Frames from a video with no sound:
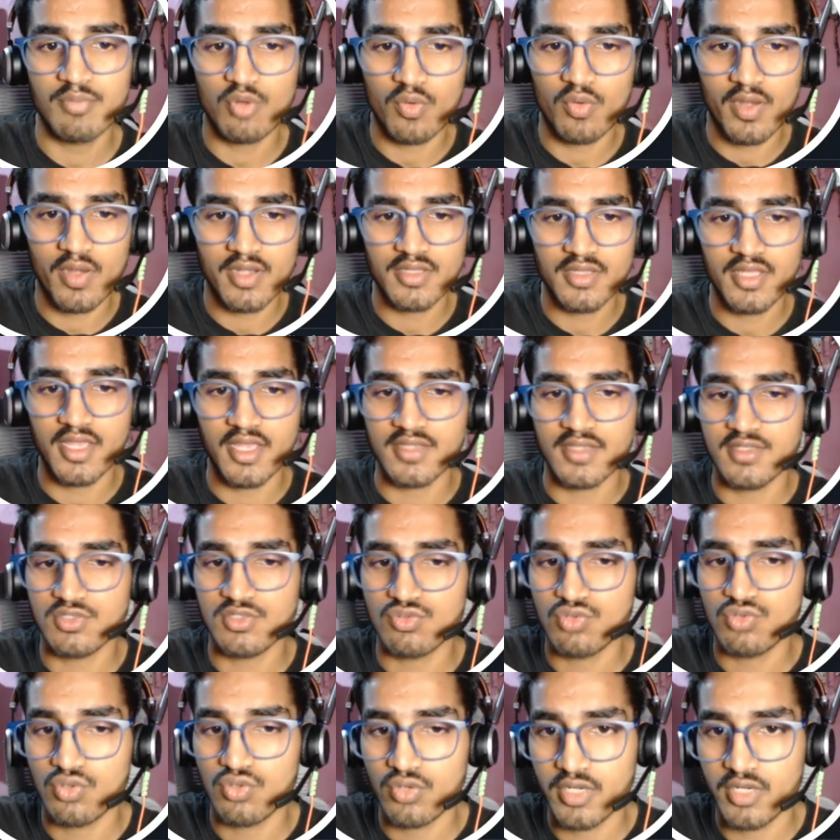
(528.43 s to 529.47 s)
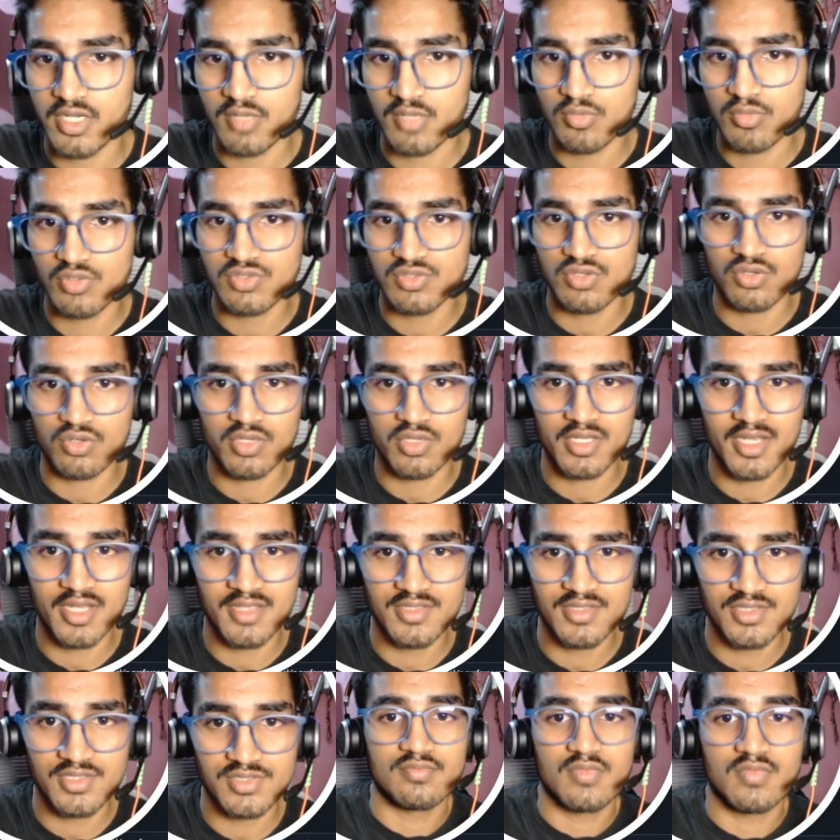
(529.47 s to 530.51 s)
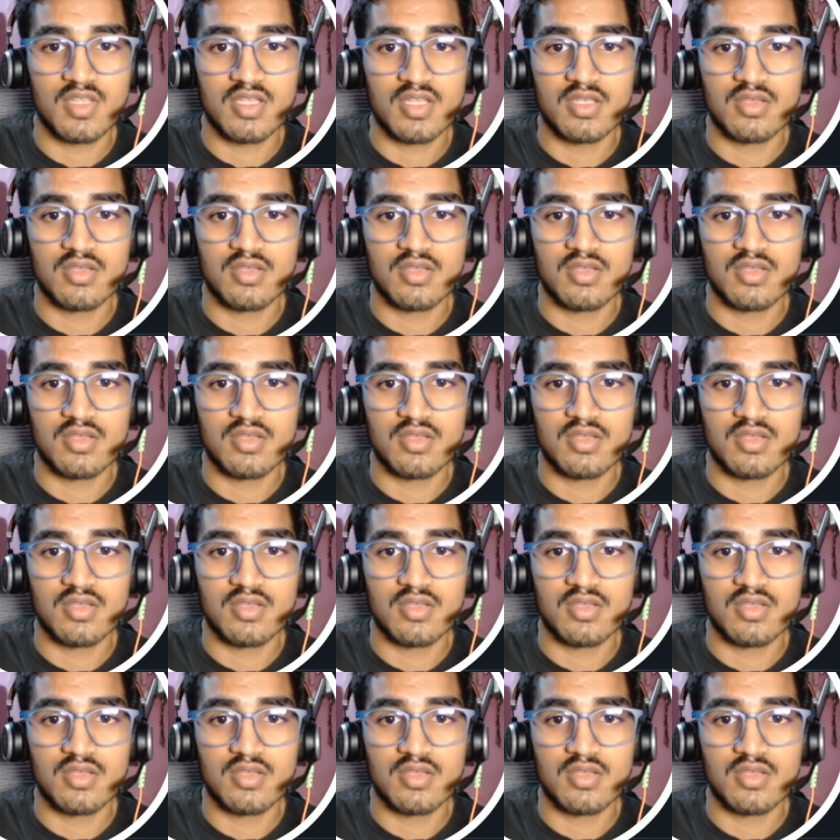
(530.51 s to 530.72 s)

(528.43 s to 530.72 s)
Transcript: provide the access to your AWS organization.